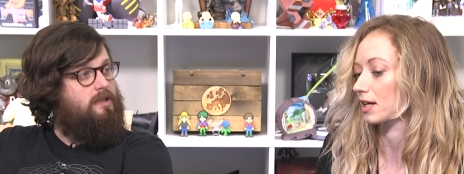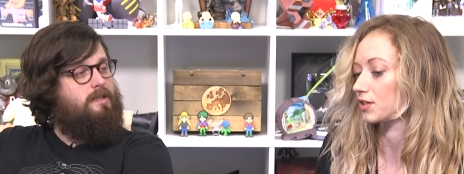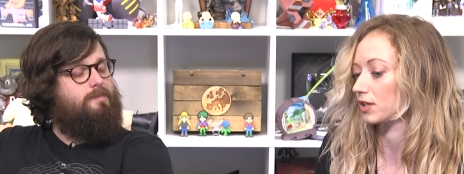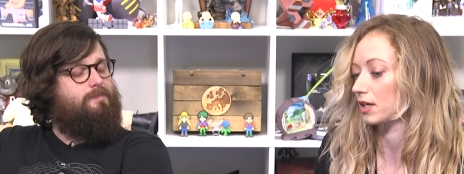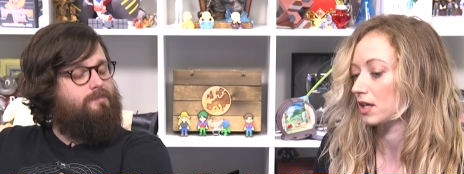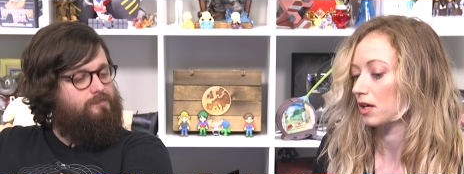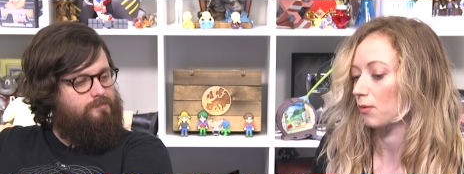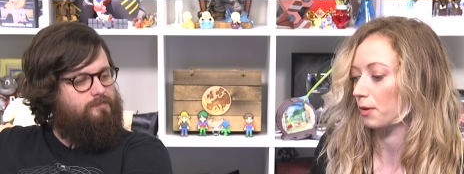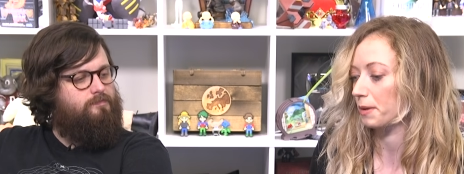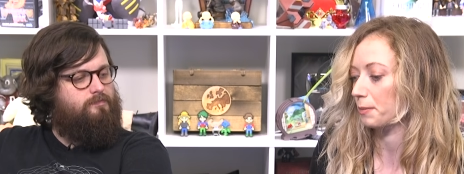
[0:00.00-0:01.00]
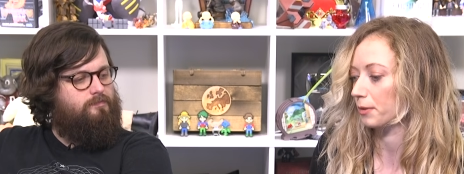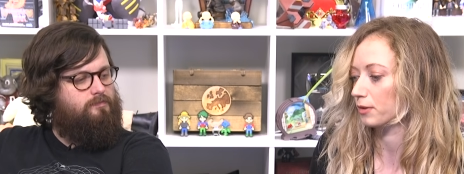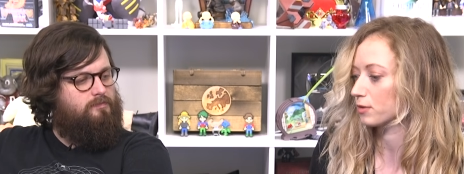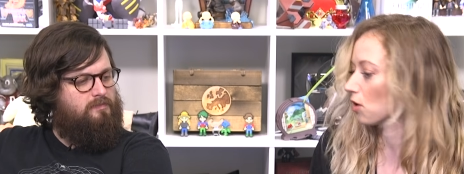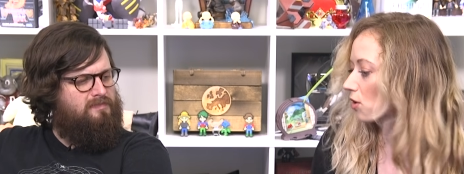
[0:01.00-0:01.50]
Speaker 1: right. actually where
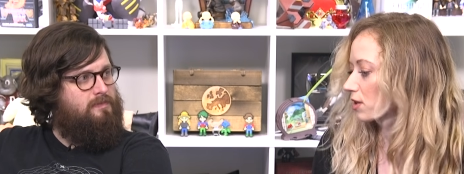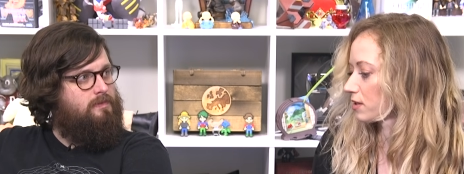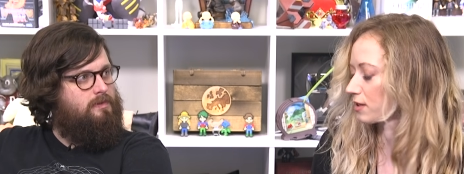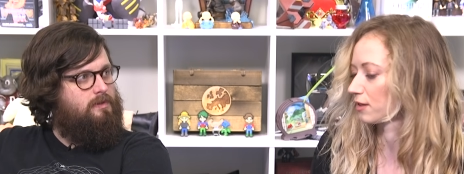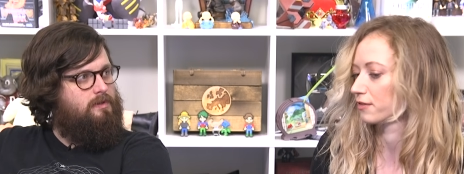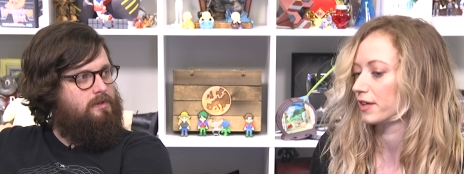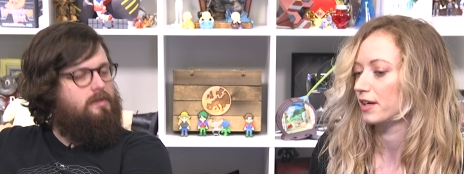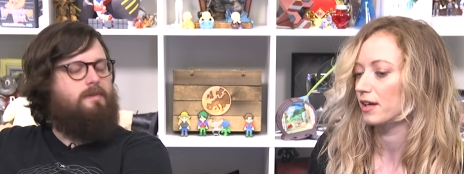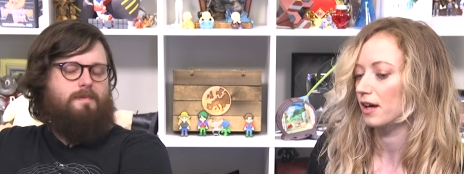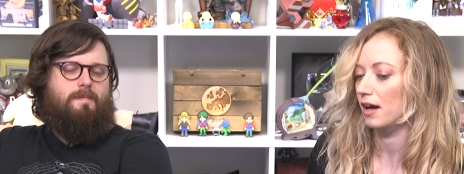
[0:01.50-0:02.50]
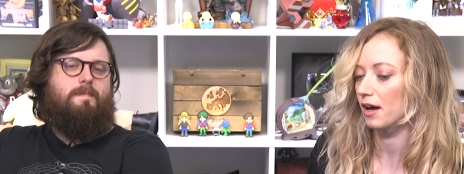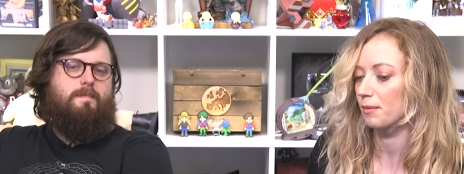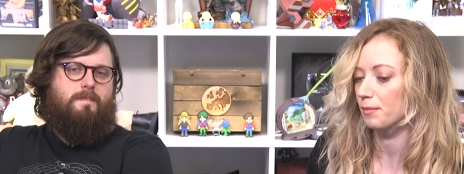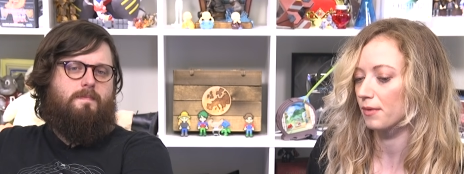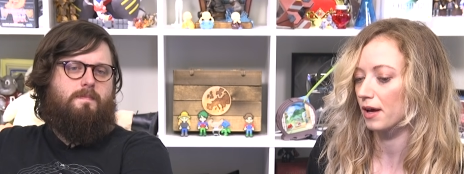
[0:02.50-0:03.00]
people talk and stuff,
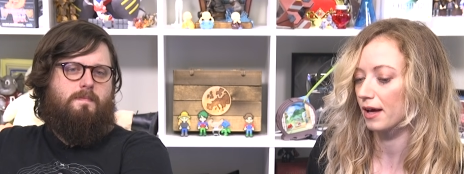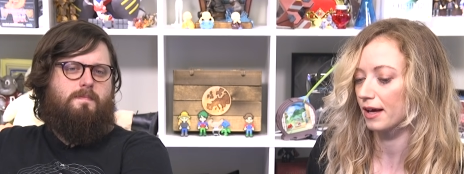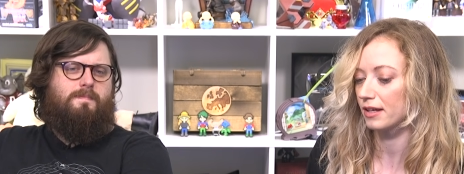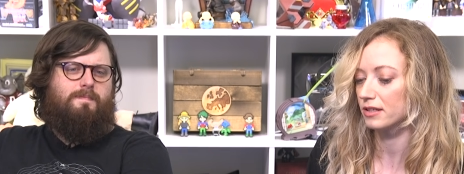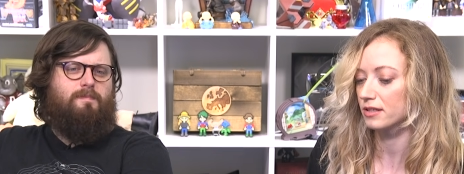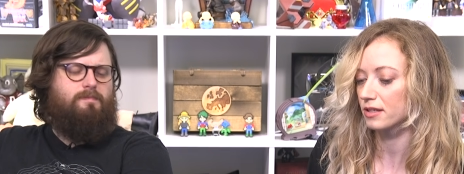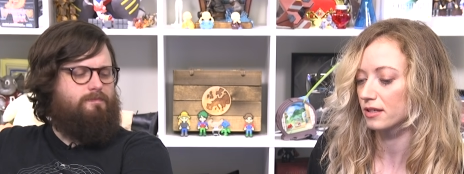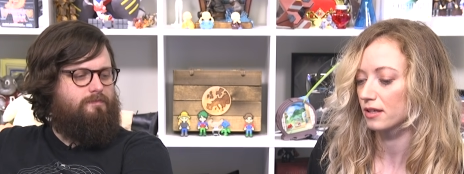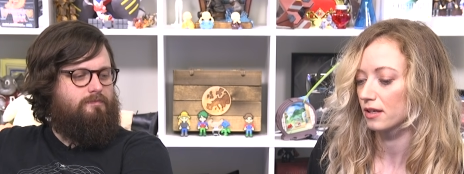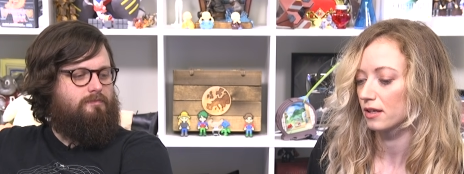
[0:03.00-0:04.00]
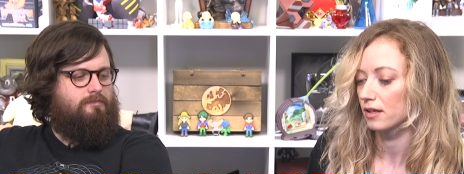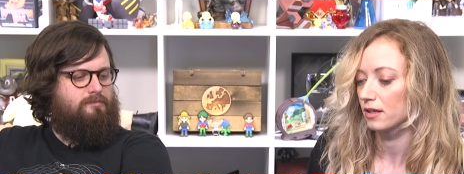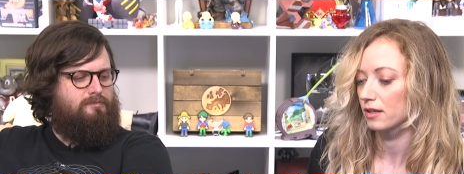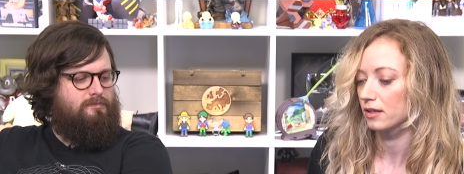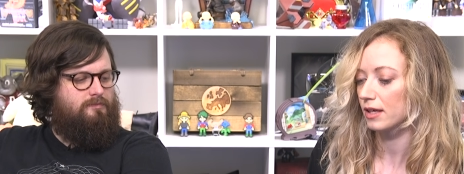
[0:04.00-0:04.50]
um, and
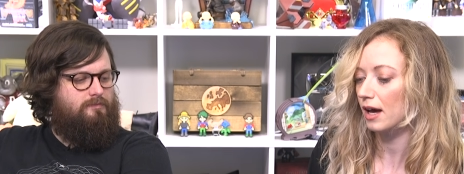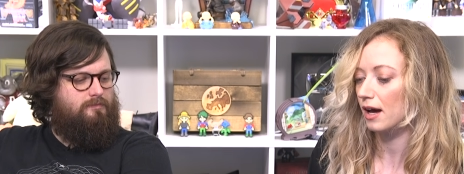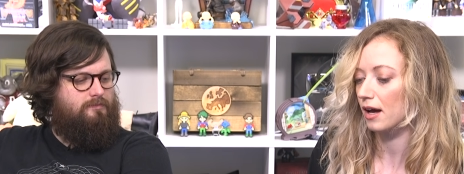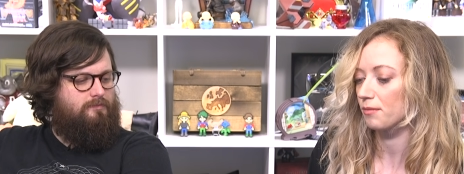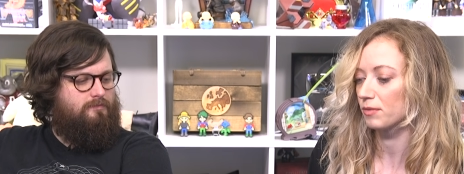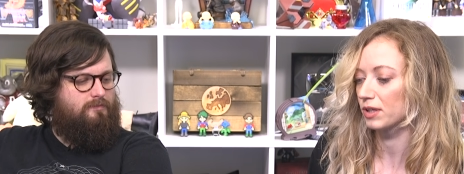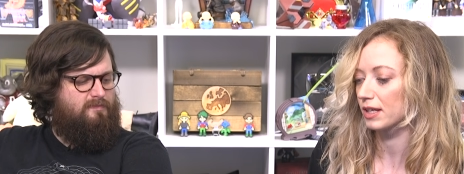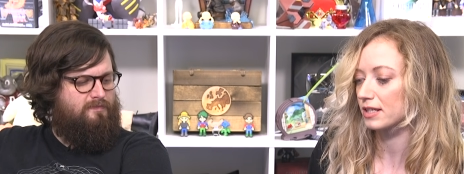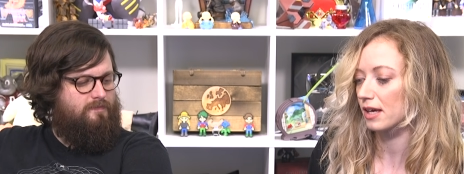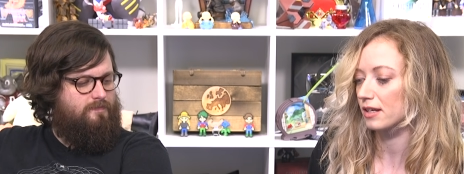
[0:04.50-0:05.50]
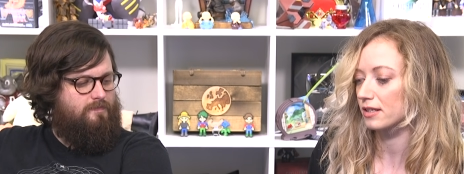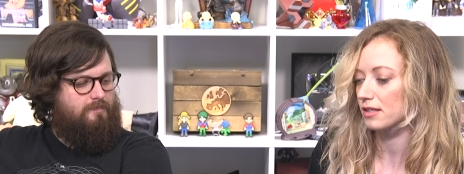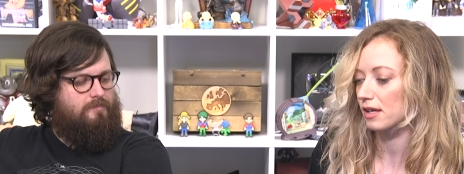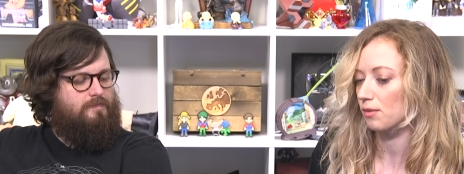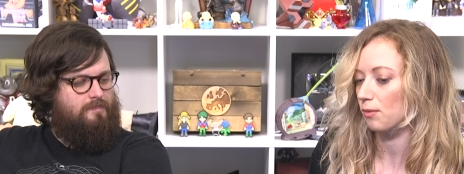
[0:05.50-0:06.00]
yeah, I'm really excited to
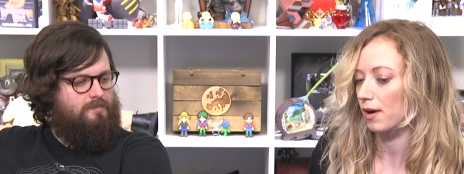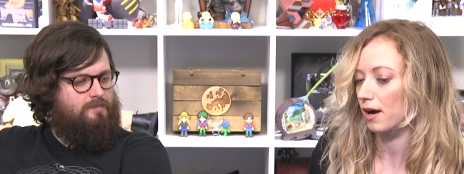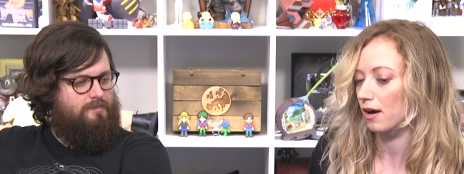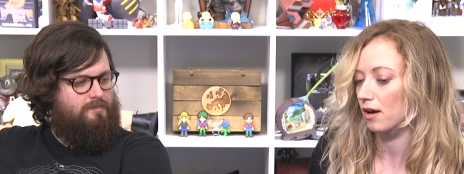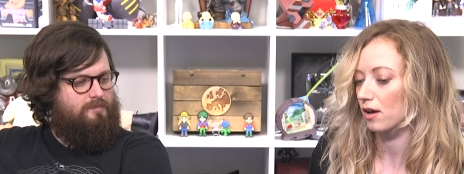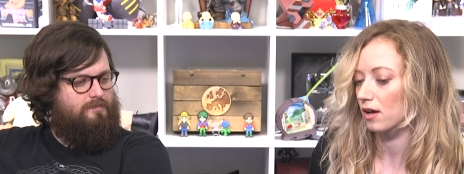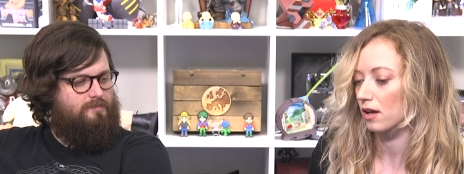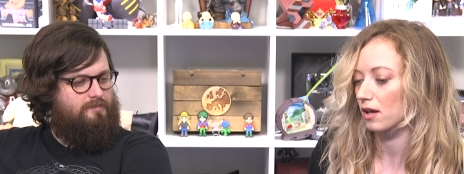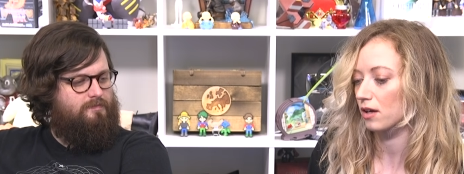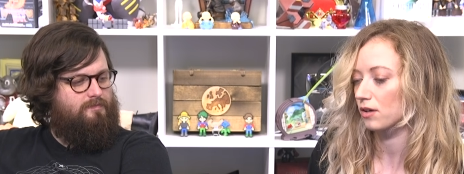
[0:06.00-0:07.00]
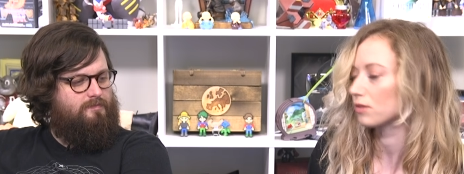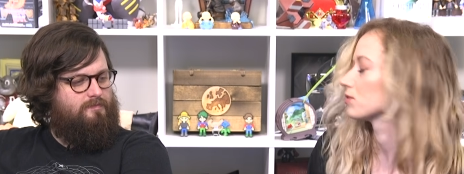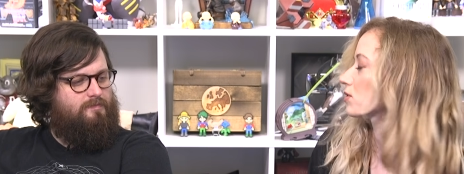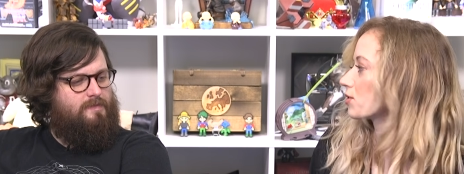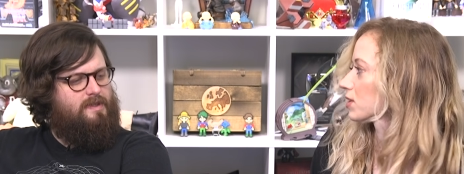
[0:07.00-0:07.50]
see where it
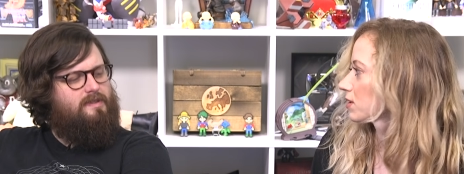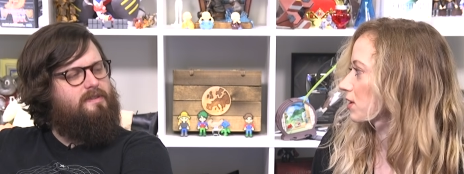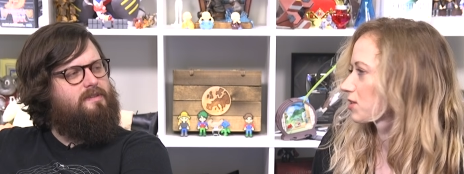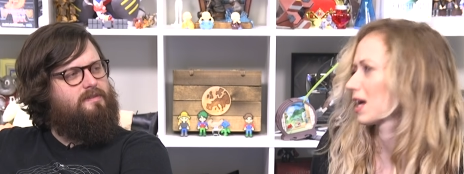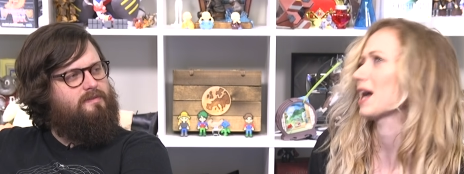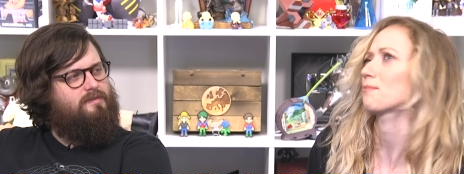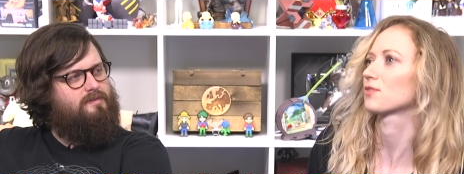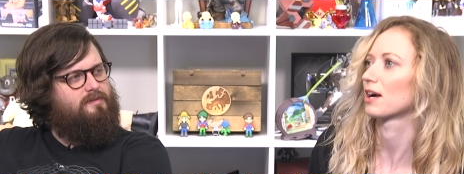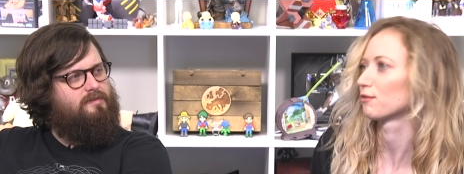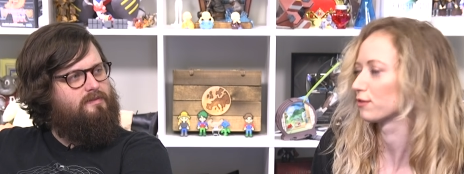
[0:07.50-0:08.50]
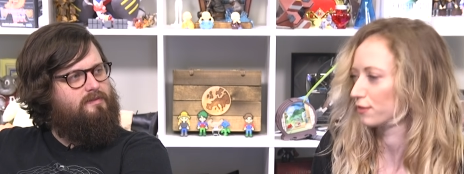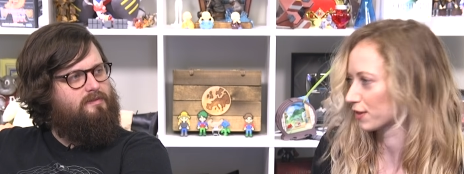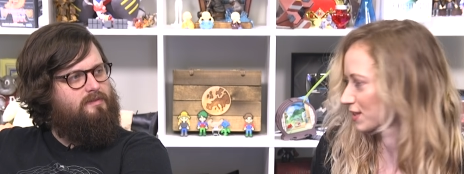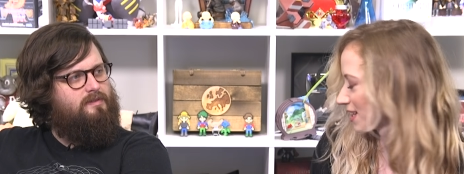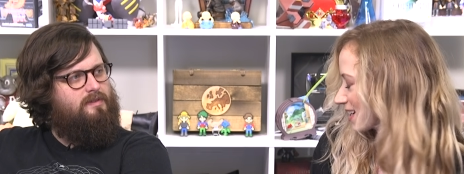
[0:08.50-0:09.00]
goes. There's, yeah. there's, time travel for
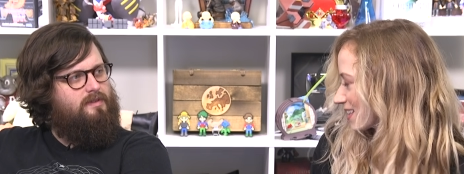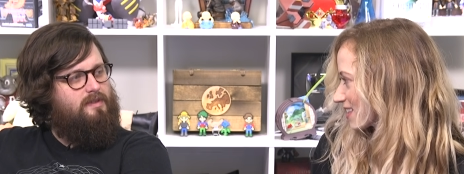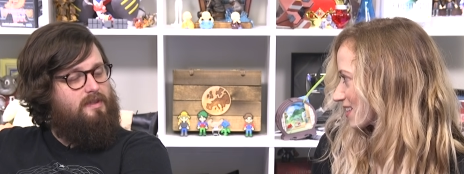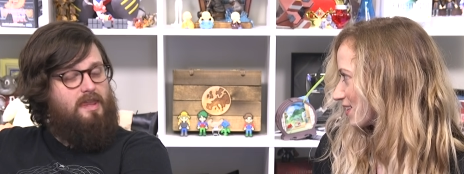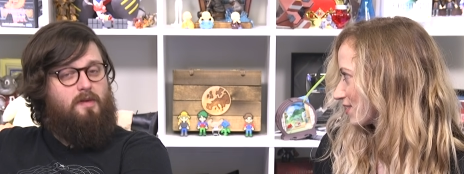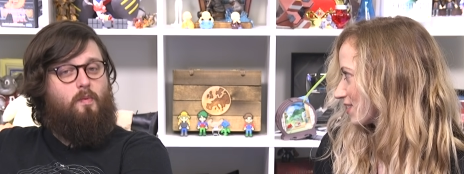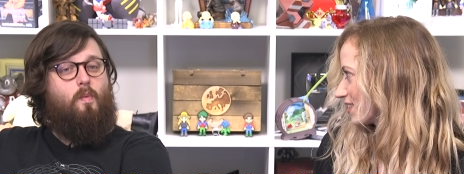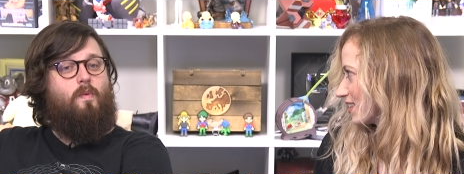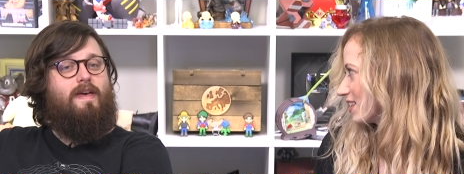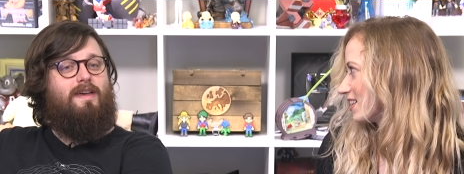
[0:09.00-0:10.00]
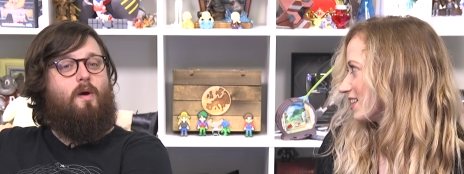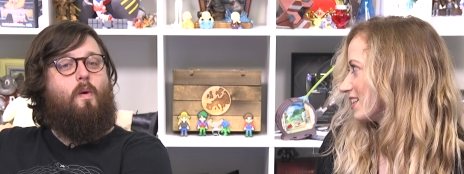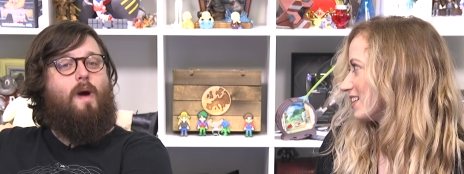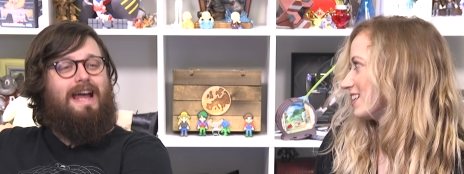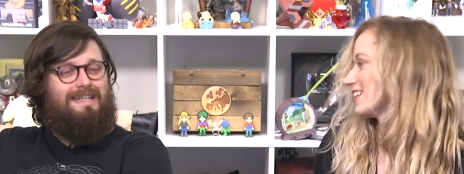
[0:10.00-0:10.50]
fuck's sake and stuff. They're,
Speaker 2: they're
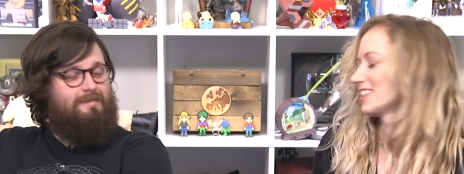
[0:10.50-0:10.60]
what?